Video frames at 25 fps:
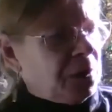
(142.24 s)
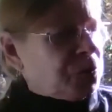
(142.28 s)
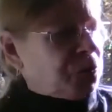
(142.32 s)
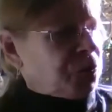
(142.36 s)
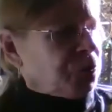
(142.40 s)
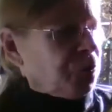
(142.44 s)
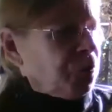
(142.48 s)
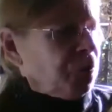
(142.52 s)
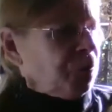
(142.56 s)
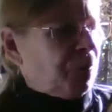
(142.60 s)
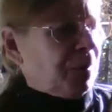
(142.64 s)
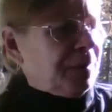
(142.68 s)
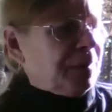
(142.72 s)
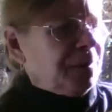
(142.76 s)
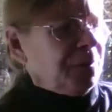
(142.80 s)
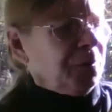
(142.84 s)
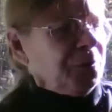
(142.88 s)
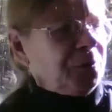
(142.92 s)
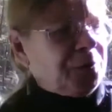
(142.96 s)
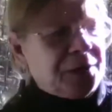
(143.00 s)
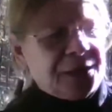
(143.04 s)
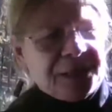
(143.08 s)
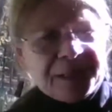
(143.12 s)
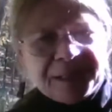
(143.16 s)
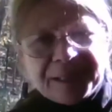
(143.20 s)
sure whether you
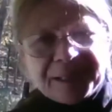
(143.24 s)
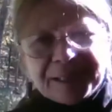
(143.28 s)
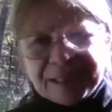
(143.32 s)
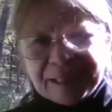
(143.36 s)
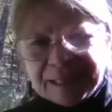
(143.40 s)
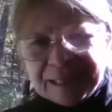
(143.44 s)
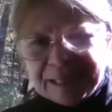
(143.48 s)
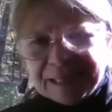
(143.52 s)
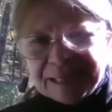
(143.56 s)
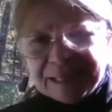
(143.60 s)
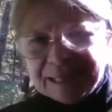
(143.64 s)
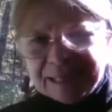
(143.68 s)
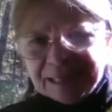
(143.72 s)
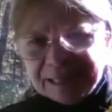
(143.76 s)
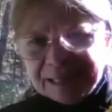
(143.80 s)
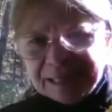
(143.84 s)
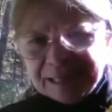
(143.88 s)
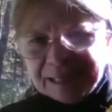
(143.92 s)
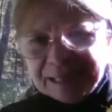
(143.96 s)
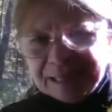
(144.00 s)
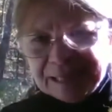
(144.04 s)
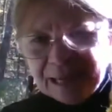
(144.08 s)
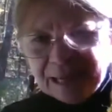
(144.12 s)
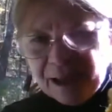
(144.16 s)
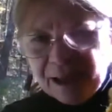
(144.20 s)
can see
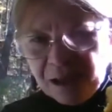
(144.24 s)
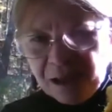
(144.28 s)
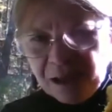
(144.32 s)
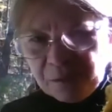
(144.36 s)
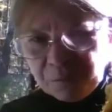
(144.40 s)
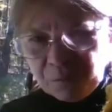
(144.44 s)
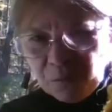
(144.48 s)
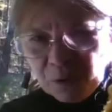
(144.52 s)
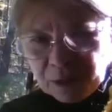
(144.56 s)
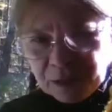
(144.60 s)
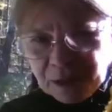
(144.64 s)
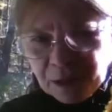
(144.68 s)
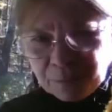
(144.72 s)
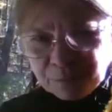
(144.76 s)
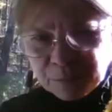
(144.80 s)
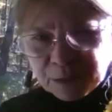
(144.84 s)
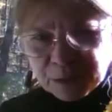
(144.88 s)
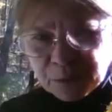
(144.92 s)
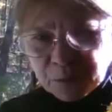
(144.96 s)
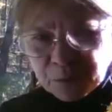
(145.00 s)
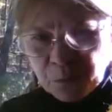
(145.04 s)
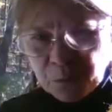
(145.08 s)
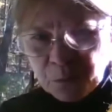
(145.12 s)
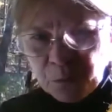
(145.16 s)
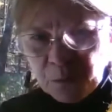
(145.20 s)
what comes
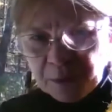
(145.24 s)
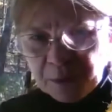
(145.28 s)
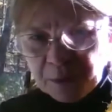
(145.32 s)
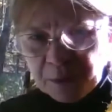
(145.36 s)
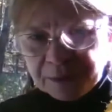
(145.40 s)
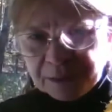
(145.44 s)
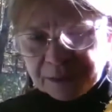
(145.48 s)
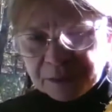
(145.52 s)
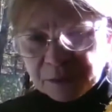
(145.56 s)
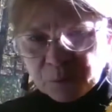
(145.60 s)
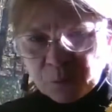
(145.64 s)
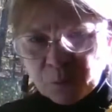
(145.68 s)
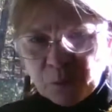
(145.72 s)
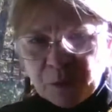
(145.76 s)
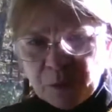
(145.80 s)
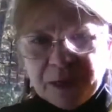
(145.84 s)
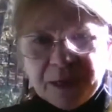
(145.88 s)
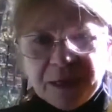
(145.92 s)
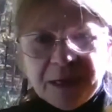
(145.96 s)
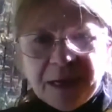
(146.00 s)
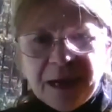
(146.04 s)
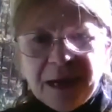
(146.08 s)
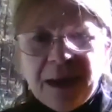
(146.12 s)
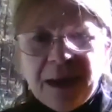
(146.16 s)
through on the screen,